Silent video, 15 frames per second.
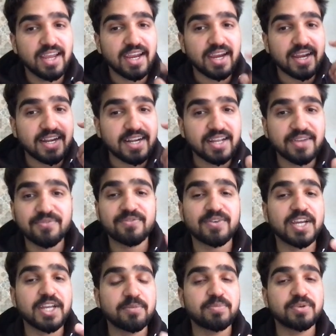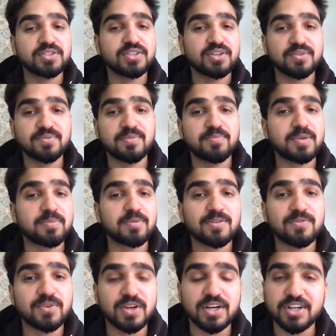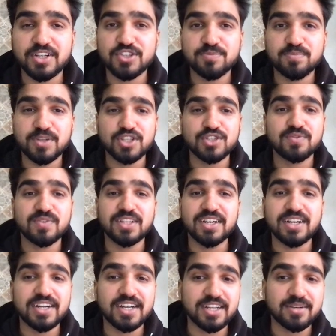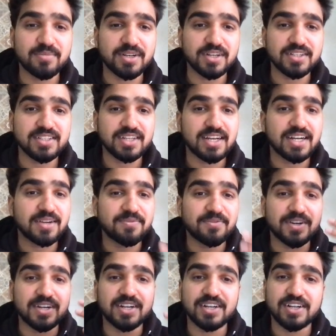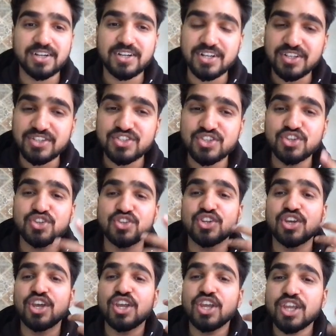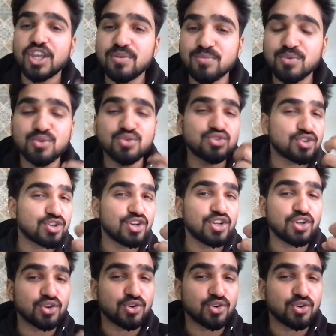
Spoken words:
85% of the people forget a speech within 10 minutes. And if it doesn't emotionally